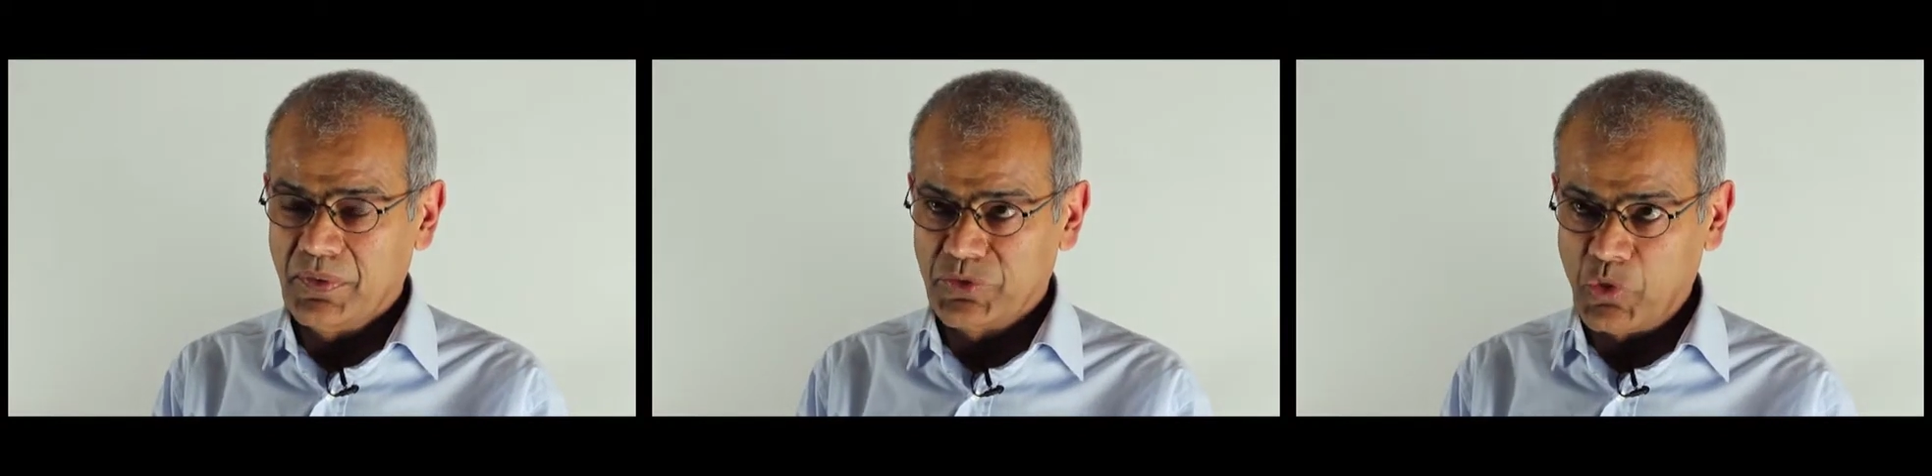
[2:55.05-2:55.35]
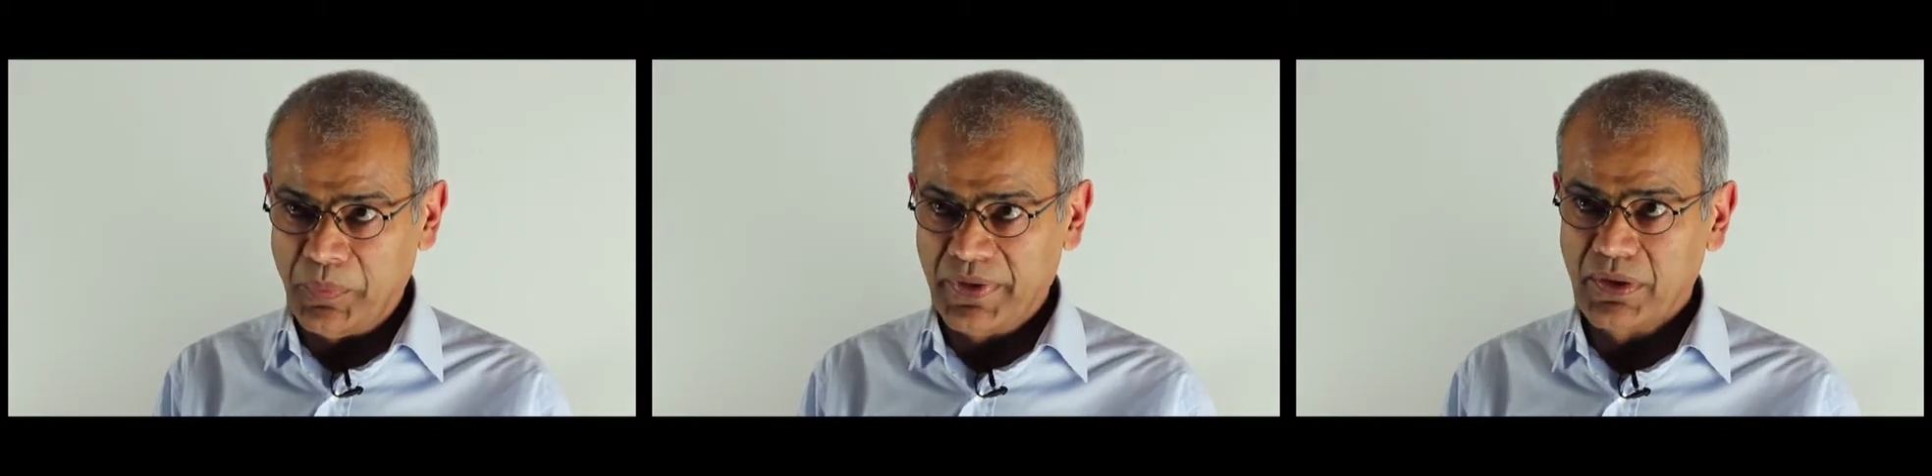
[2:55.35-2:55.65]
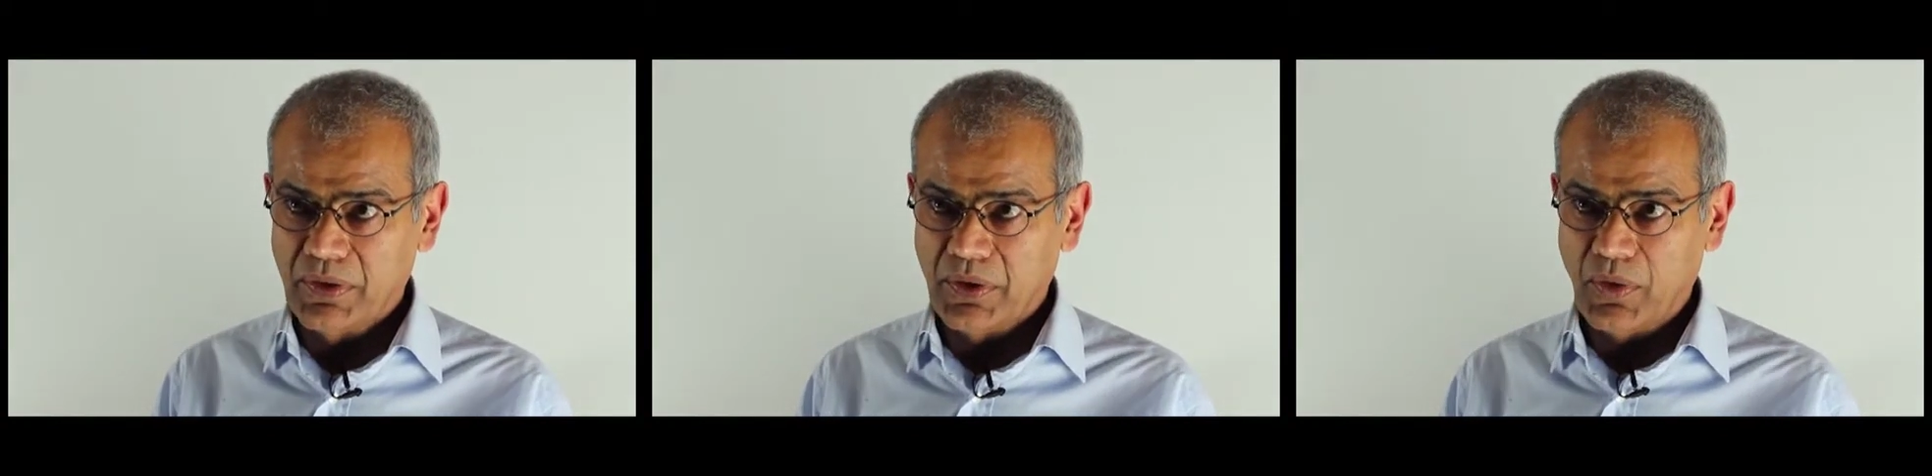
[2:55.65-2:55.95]

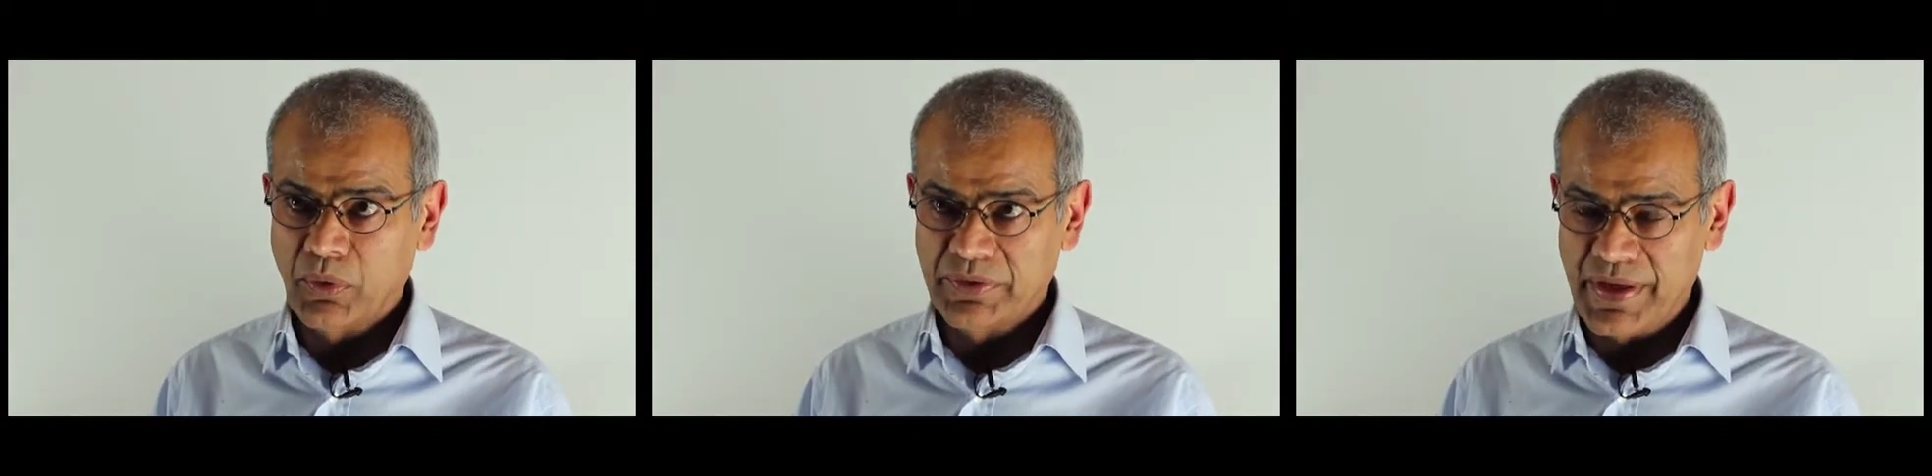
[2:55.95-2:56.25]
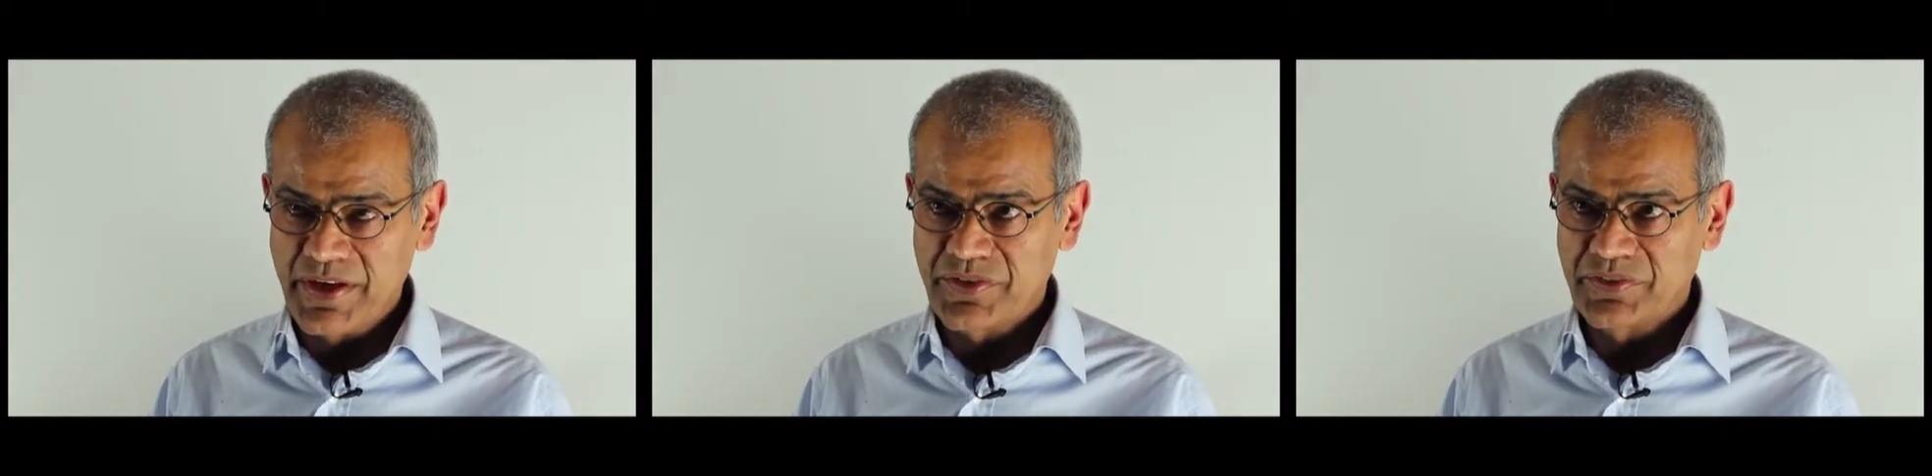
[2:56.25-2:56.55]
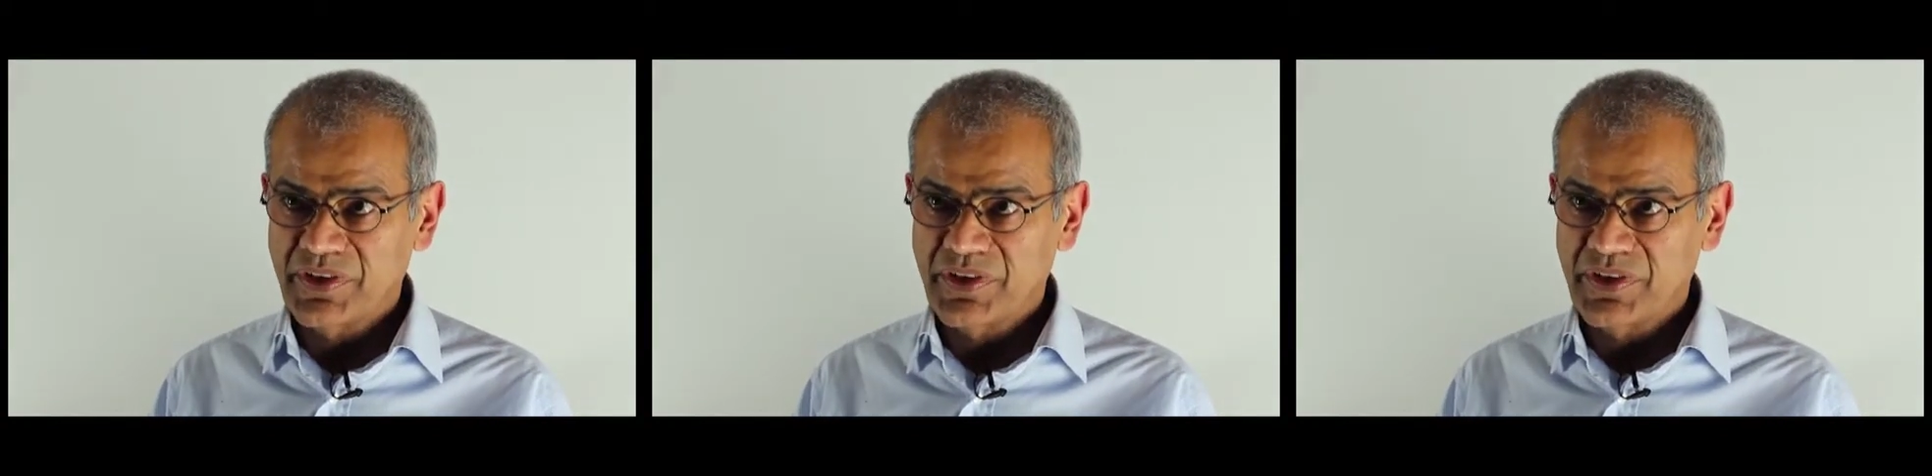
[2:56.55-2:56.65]
stopping all the Asians'